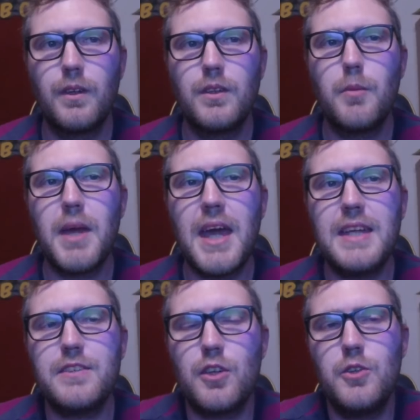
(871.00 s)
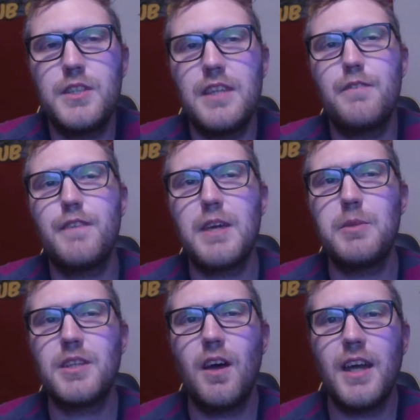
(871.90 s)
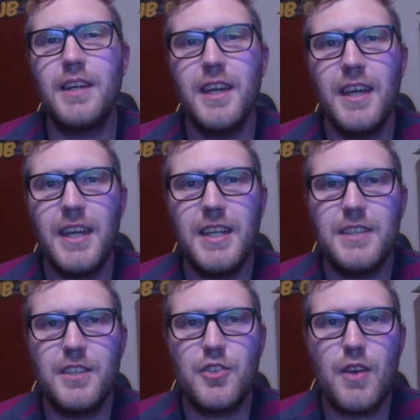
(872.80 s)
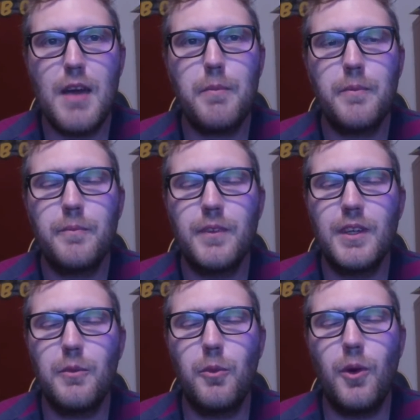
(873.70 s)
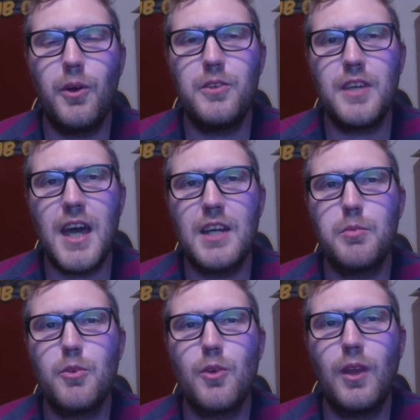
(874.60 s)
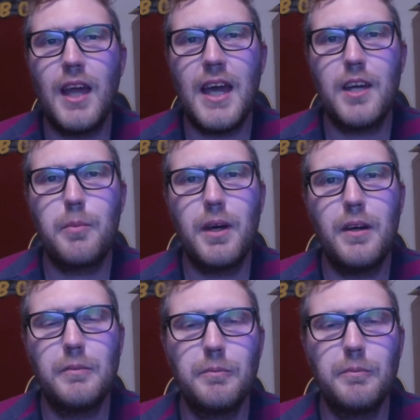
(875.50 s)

Number 8, who said the famous line, "It's a trap"? It was Admiral Akbar.